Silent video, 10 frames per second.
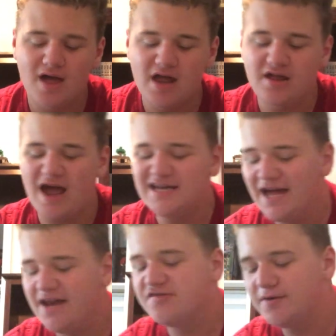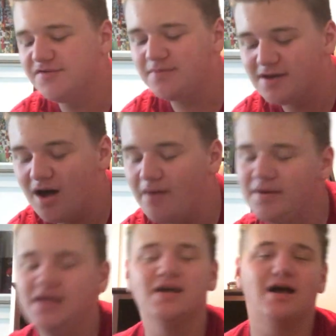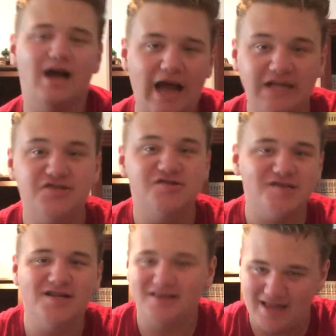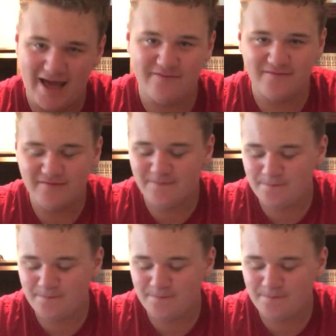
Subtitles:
And I get it's supposed to be a comedy. I just didn't laugh.